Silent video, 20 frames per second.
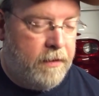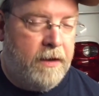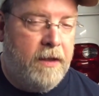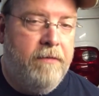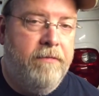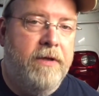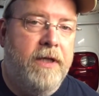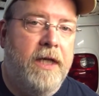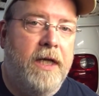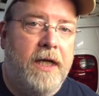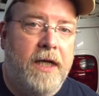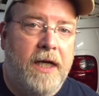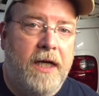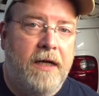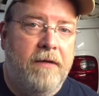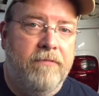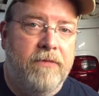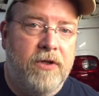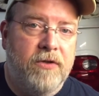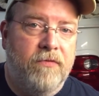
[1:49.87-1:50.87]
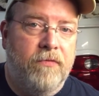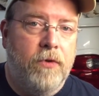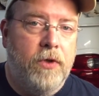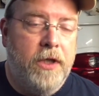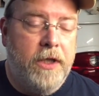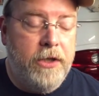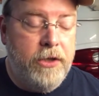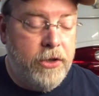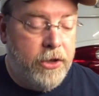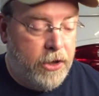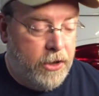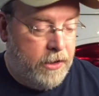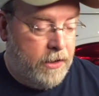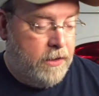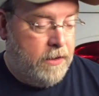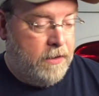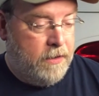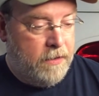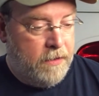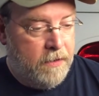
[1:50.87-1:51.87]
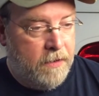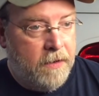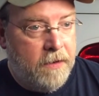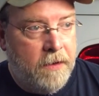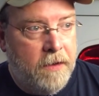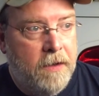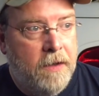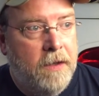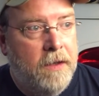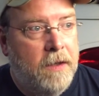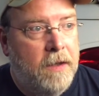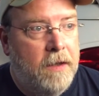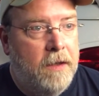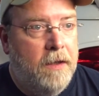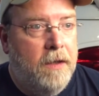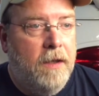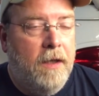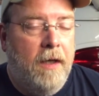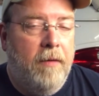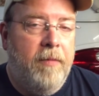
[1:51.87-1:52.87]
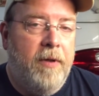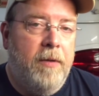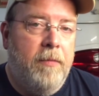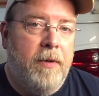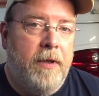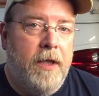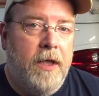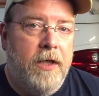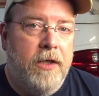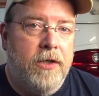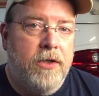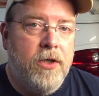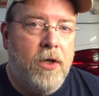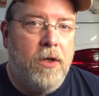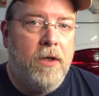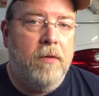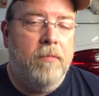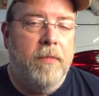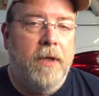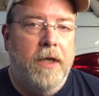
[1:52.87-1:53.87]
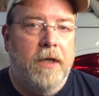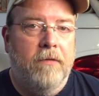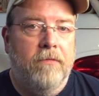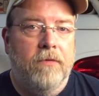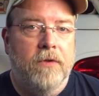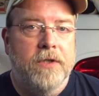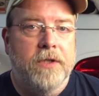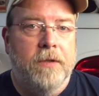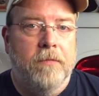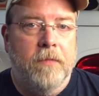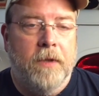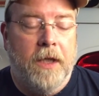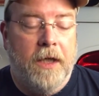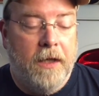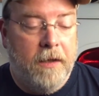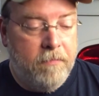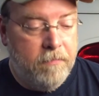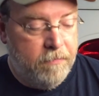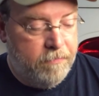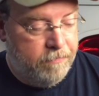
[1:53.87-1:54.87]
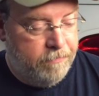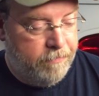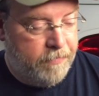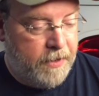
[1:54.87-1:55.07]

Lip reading: given that I have this footage, I've been meaning to talk about it for some time